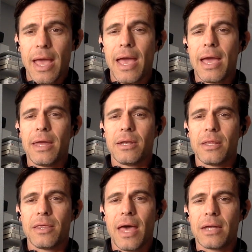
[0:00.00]
and
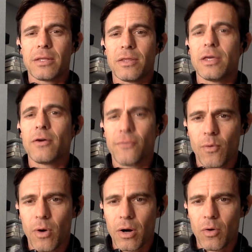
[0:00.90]
that
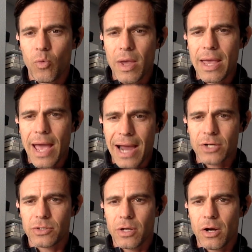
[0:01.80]
therefore we
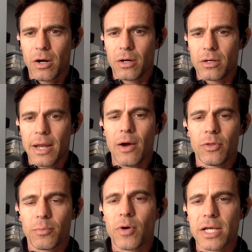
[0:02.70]
actually are now in
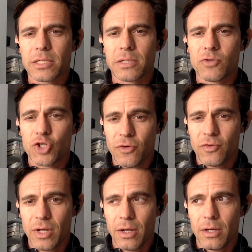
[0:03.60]
the process of
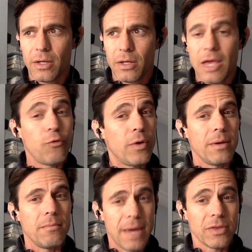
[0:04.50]
shifting, if
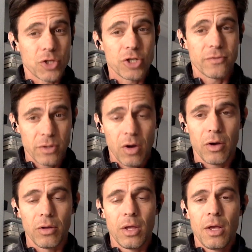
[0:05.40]
we make the shift at
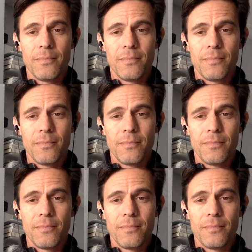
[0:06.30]
all,